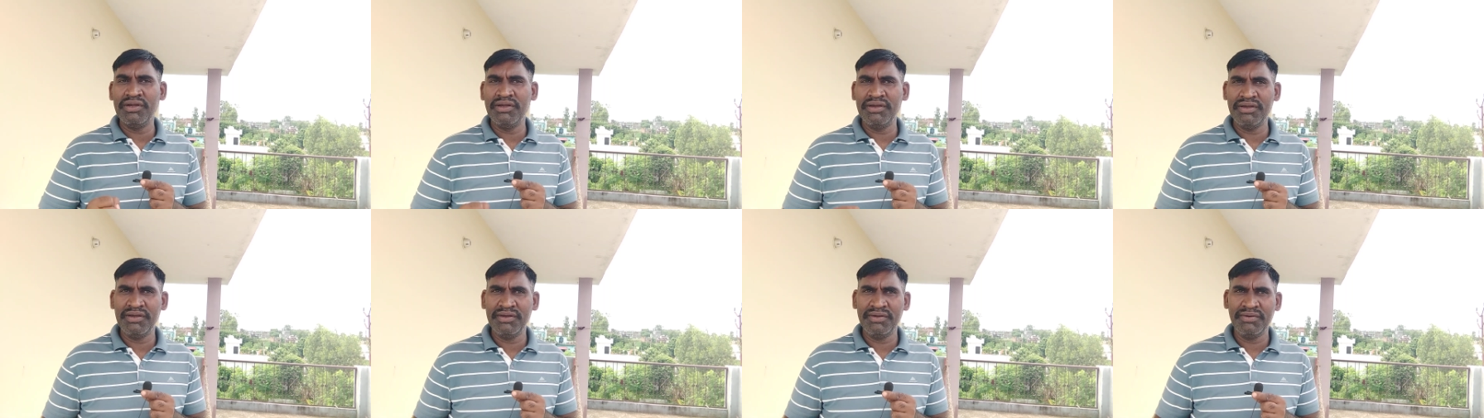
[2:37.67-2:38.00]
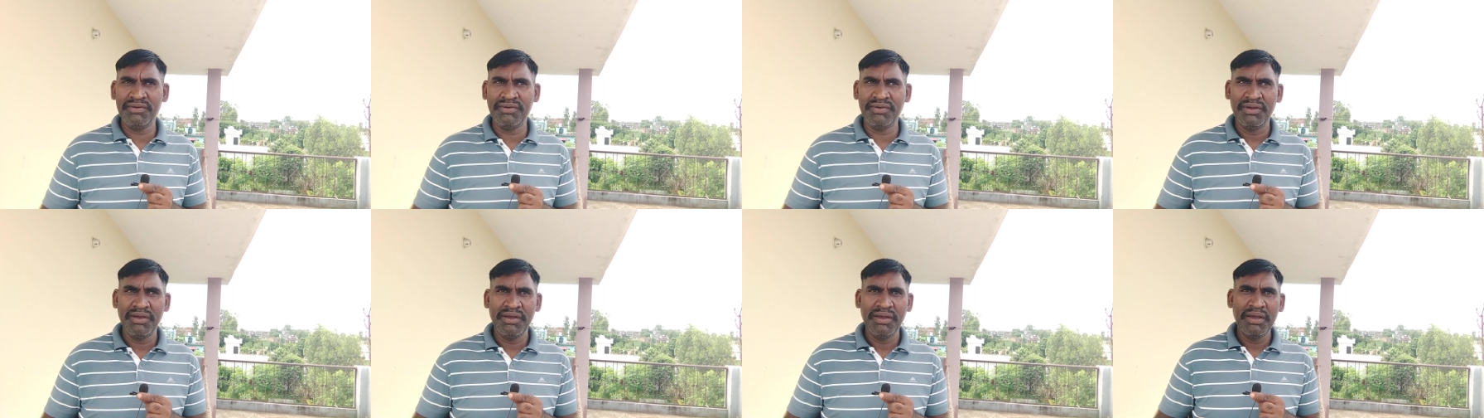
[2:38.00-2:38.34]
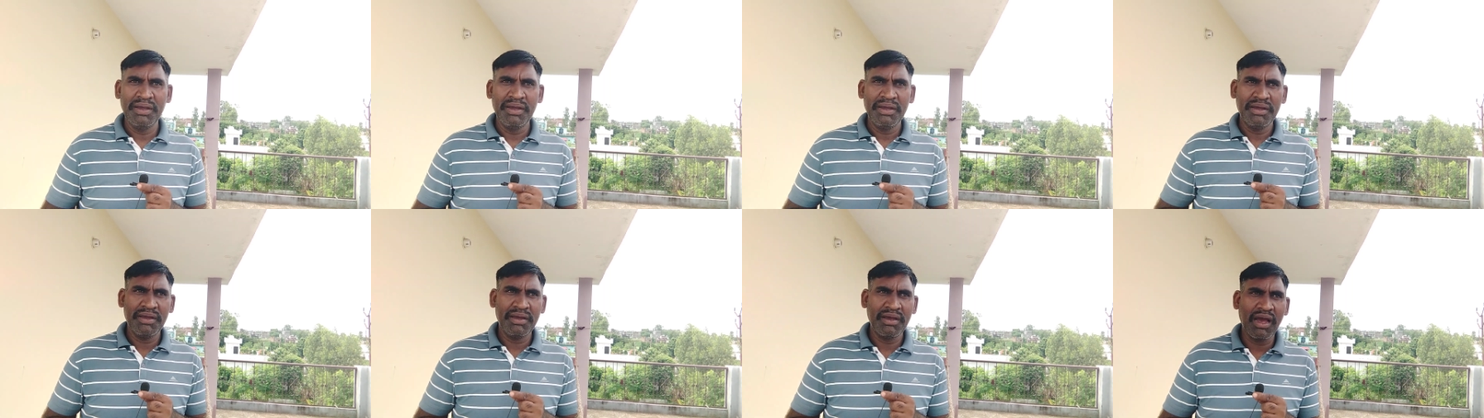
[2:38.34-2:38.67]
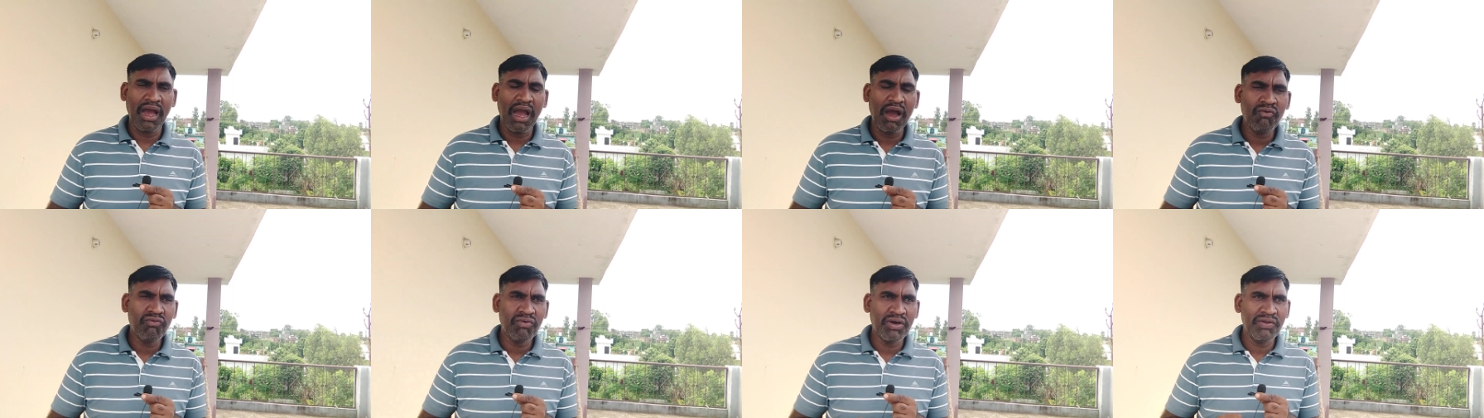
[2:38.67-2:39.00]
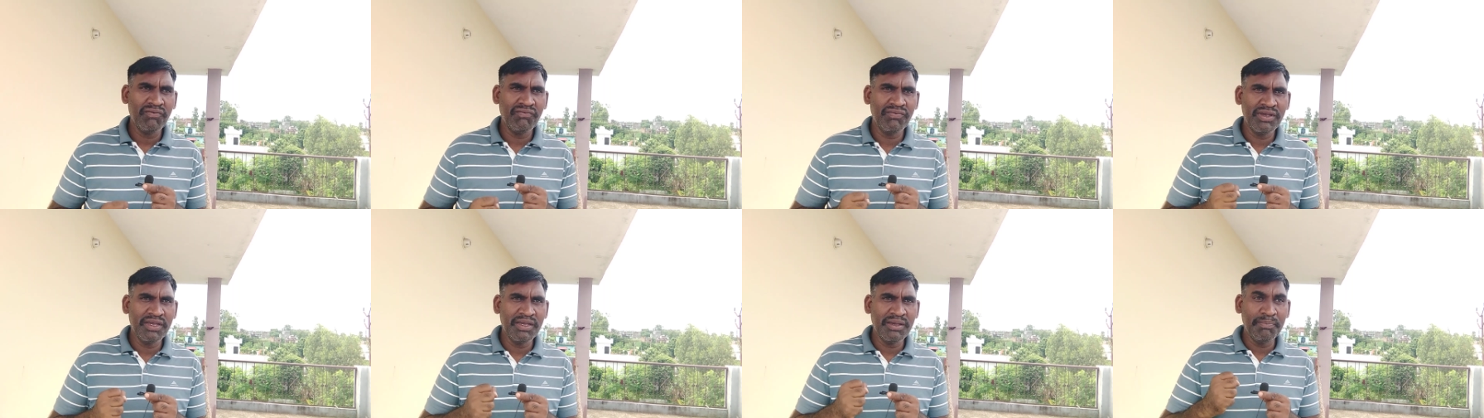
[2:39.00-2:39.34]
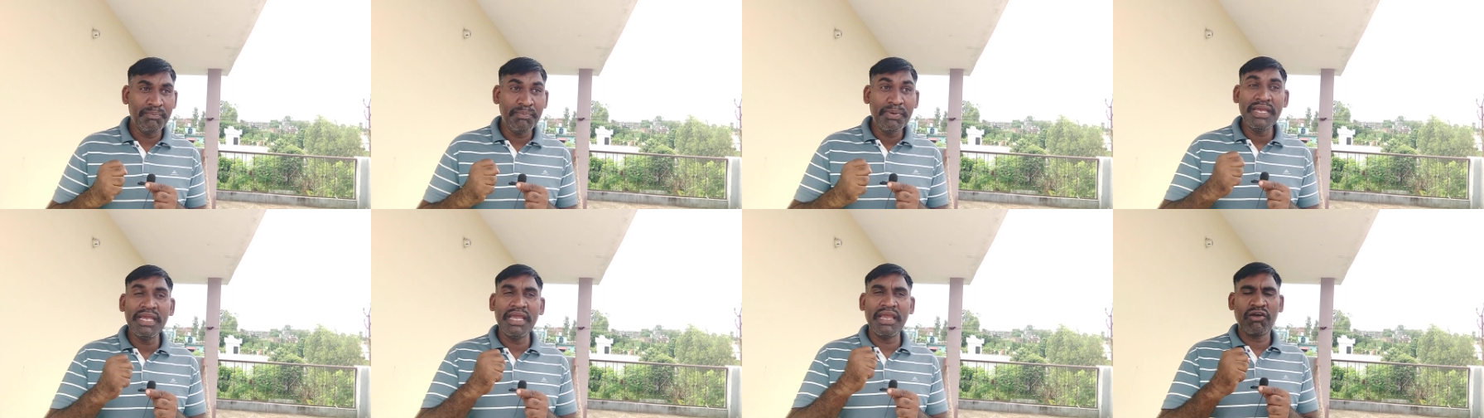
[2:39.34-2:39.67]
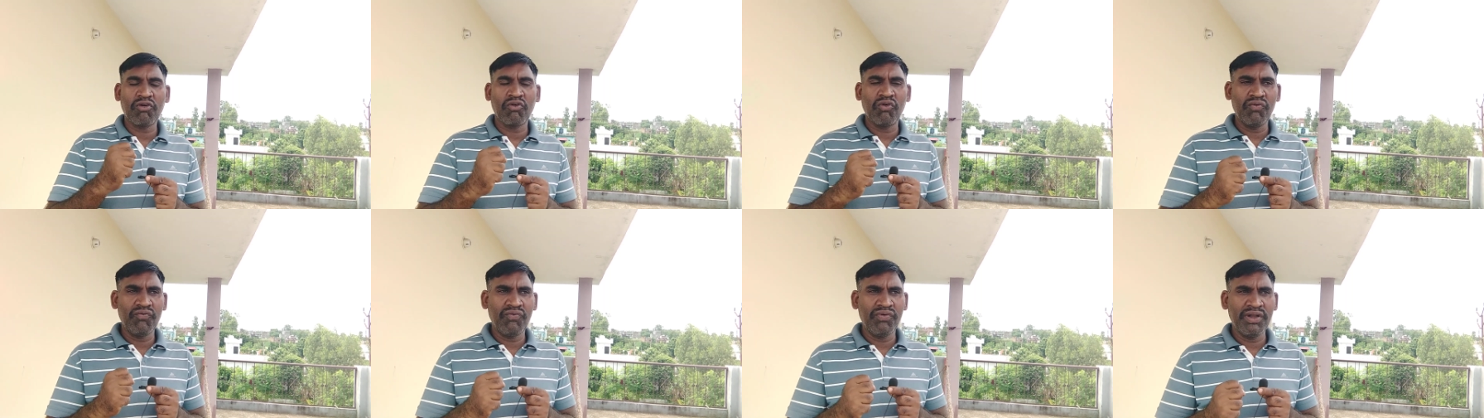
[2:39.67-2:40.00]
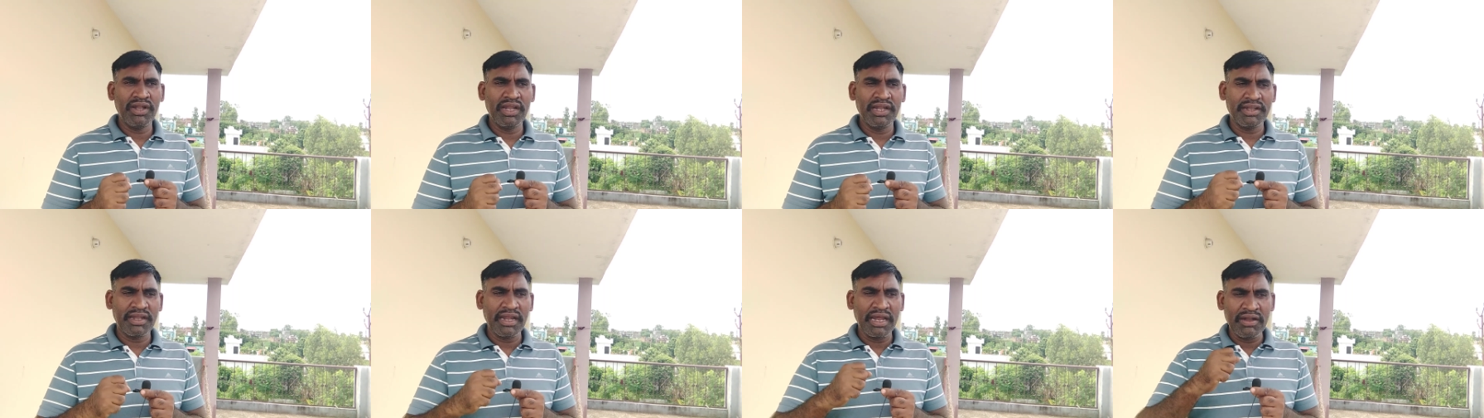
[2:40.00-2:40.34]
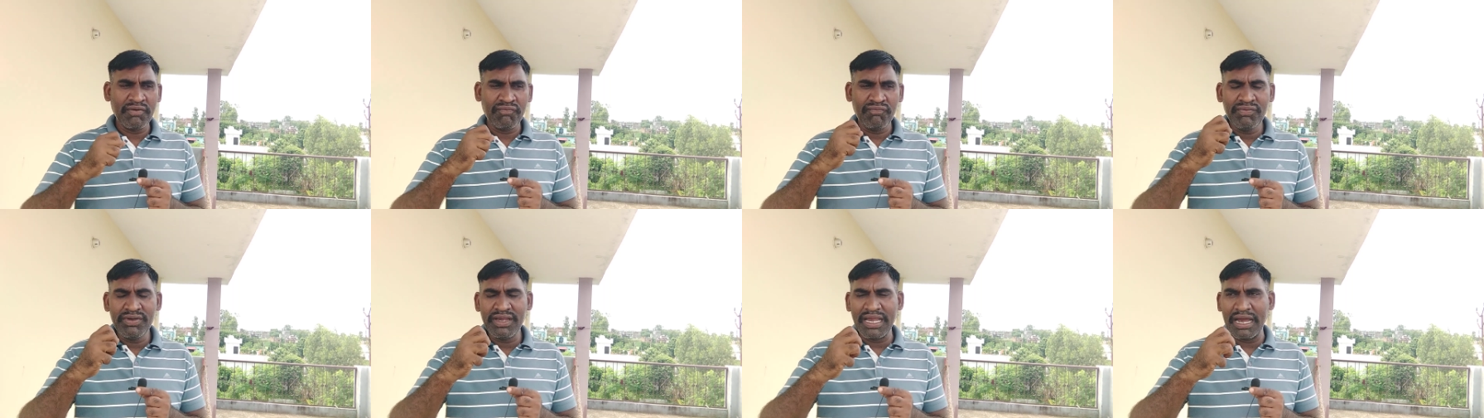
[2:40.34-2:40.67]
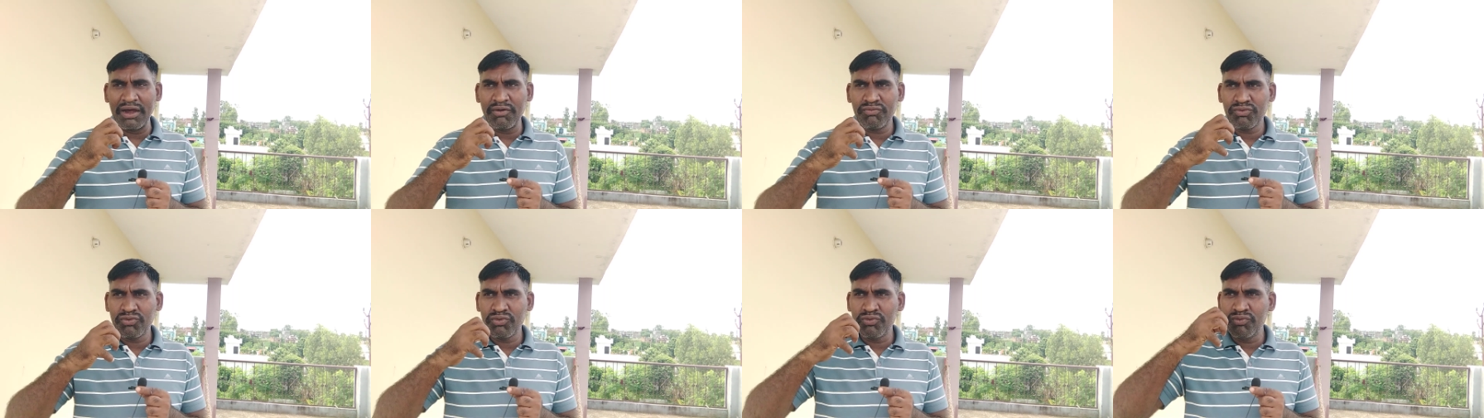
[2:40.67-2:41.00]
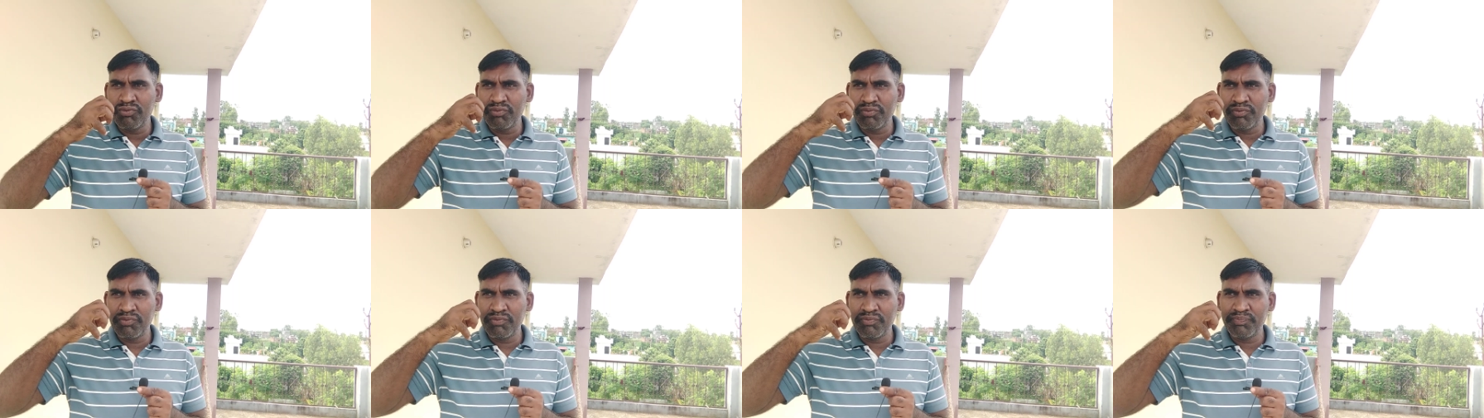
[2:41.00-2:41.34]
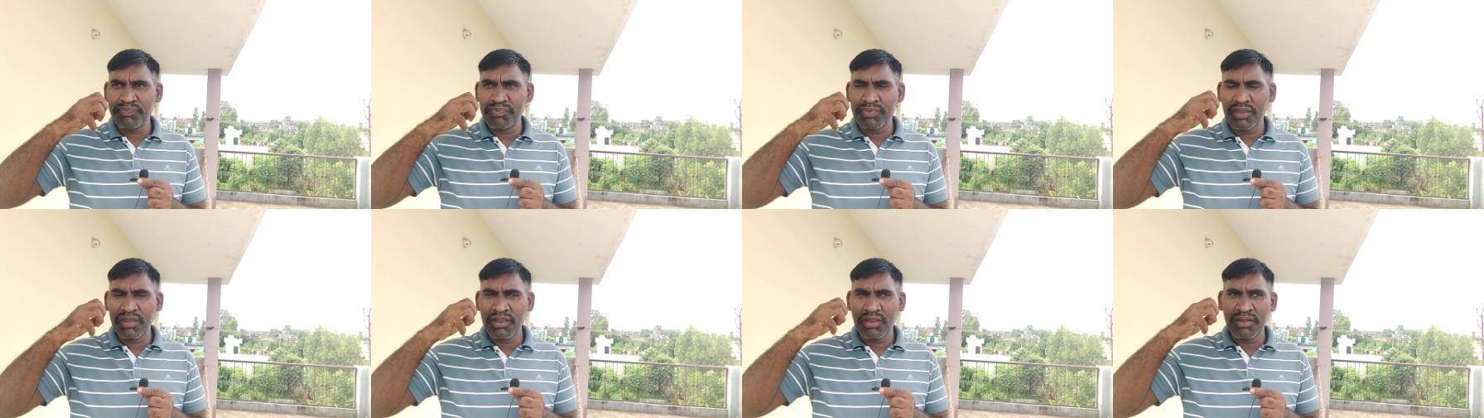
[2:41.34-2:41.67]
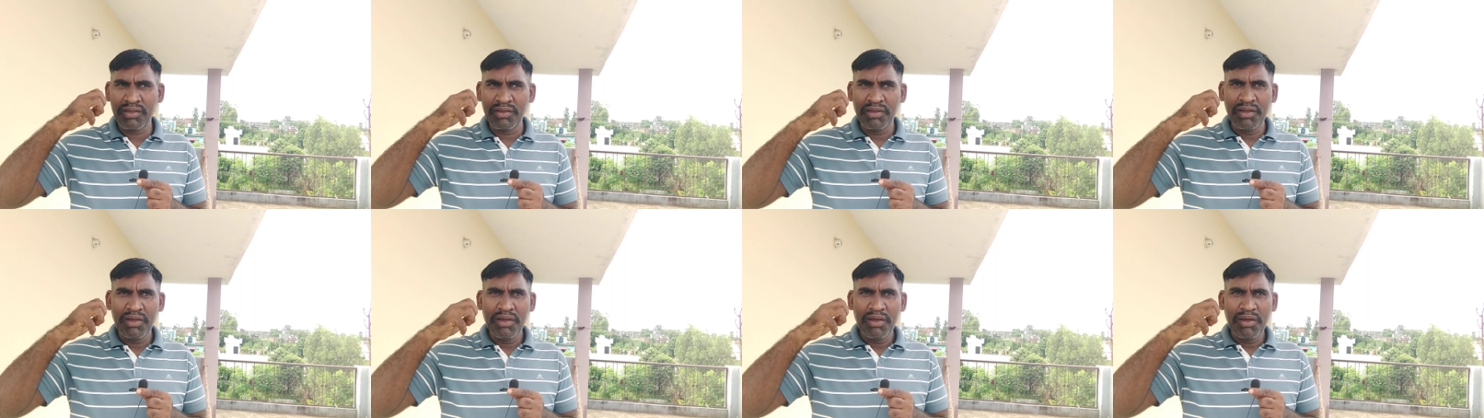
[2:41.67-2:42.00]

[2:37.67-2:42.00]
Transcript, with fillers: Uh, uh, how can we be a confident and we have to um,